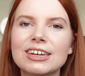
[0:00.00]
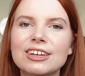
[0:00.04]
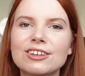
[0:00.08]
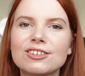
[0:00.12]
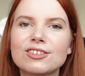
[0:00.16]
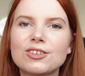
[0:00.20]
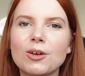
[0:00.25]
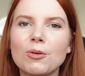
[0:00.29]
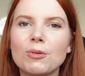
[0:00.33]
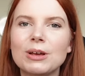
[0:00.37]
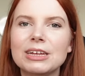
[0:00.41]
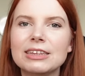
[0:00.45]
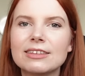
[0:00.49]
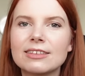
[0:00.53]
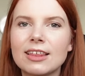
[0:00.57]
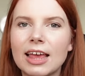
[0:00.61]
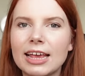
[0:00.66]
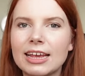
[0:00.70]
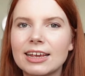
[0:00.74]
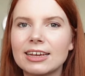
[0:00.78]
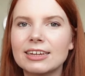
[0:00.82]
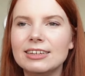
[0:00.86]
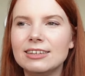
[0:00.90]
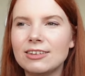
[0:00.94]
So it's
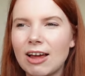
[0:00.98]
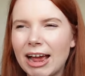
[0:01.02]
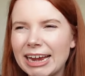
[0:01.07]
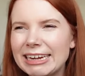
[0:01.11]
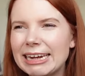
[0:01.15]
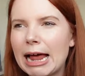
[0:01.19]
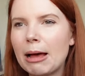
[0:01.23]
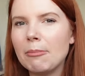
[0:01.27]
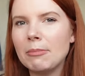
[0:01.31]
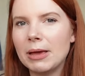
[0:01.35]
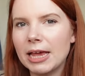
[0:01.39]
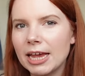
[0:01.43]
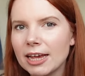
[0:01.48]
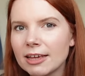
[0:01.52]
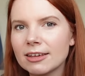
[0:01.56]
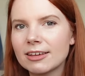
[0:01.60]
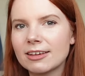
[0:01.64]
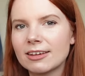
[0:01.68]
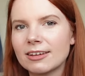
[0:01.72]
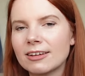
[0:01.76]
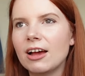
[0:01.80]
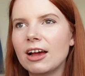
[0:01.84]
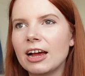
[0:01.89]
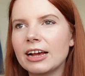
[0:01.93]
like a
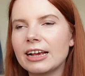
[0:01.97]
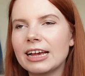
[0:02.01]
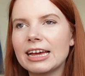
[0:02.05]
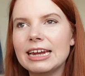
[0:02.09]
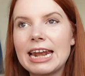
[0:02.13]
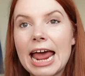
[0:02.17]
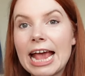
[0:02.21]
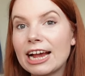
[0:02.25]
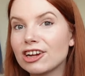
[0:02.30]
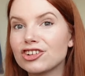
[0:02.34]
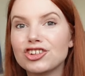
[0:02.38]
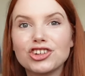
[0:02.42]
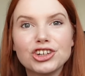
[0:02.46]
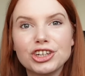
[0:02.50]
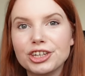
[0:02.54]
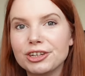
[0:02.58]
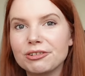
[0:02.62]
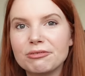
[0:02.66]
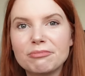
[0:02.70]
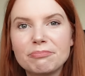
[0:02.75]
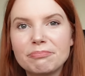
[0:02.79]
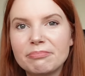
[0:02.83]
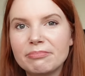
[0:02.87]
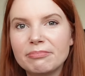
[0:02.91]
dynamic, a
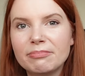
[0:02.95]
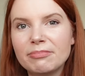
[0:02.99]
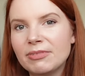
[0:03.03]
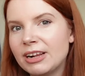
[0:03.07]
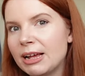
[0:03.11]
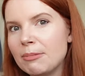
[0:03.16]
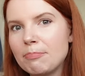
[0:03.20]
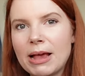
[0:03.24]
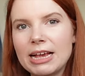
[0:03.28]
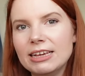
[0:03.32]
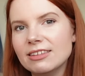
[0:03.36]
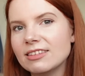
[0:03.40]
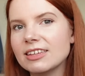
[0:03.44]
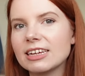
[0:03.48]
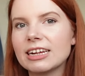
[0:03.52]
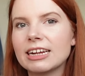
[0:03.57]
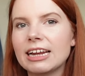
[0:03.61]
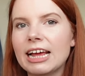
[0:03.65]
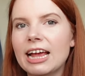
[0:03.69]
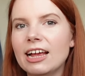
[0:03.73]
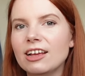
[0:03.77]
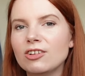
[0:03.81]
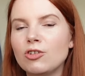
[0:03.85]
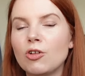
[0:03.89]
connection, like
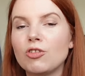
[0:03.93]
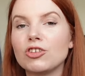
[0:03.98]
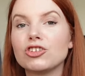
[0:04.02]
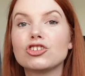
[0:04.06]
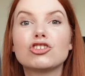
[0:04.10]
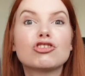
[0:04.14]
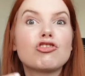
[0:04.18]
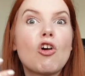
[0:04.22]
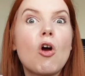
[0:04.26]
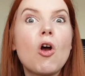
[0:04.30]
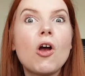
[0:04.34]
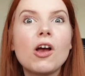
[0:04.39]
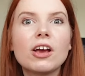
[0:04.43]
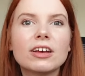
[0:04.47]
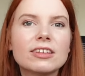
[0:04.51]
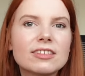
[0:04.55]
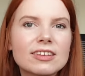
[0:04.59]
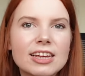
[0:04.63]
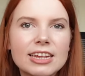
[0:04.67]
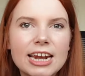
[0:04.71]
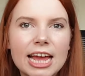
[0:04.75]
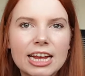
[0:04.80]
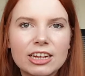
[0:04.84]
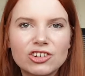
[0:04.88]
basically. It's not the
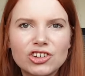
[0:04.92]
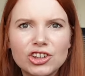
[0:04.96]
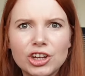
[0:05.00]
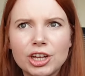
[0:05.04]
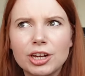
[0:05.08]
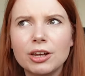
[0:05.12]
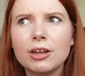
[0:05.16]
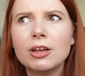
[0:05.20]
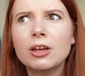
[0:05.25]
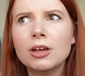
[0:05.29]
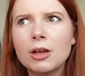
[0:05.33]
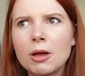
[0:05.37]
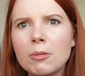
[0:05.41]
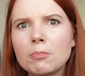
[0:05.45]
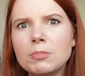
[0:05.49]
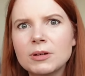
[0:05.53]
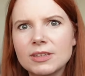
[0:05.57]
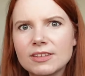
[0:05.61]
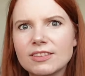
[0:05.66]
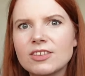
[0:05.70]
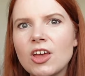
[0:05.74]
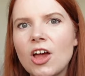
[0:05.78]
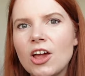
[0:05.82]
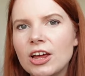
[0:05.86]
strongest connection, but
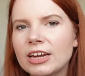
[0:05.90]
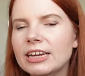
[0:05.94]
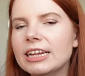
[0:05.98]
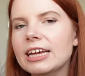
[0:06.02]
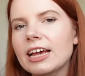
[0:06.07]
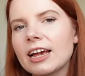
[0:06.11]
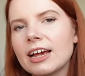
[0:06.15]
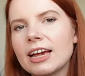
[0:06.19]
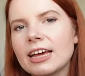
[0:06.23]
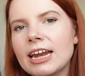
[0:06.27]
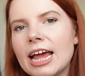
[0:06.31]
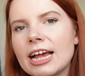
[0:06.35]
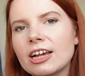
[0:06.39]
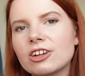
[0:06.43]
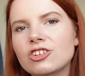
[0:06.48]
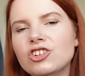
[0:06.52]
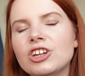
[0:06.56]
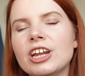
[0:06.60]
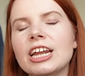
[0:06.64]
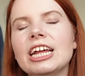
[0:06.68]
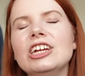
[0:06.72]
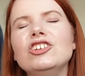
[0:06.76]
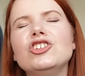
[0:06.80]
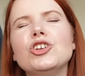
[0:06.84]
it's certainly a
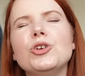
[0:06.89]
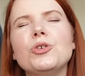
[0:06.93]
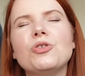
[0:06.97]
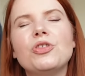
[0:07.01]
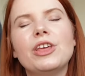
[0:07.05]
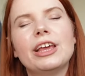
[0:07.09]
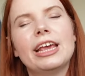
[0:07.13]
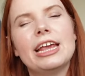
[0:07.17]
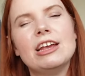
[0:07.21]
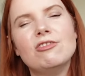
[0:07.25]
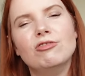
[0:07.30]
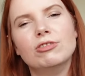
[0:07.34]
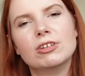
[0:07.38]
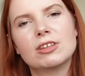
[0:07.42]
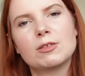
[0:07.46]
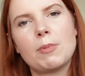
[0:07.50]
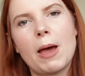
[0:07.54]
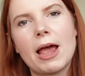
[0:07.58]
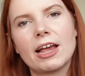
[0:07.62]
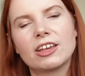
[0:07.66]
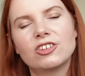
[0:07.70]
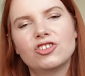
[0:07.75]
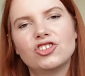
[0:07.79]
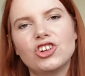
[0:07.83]
connection. And I do think he
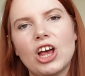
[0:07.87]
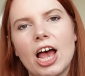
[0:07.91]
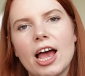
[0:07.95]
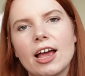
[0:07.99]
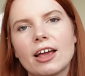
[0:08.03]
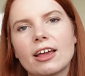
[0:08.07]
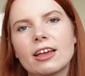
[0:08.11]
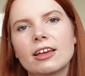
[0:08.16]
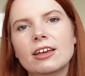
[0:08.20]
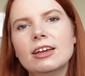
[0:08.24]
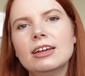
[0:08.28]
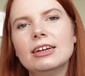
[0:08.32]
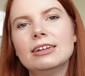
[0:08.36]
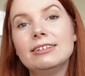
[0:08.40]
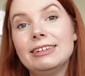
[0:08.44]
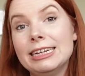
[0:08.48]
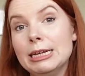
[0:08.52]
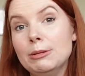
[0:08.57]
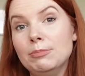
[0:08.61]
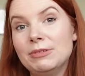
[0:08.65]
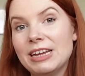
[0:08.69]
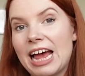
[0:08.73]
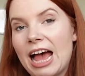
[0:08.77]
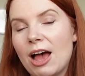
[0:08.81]
respects Jack
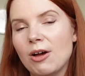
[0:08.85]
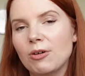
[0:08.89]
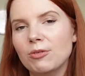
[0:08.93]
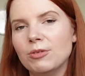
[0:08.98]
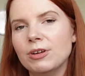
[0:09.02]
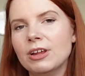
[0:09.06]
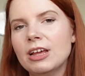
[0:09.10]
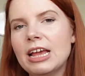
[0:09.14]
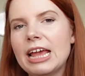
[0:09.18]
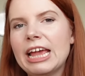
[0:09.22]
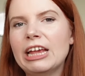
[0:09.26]
deep down.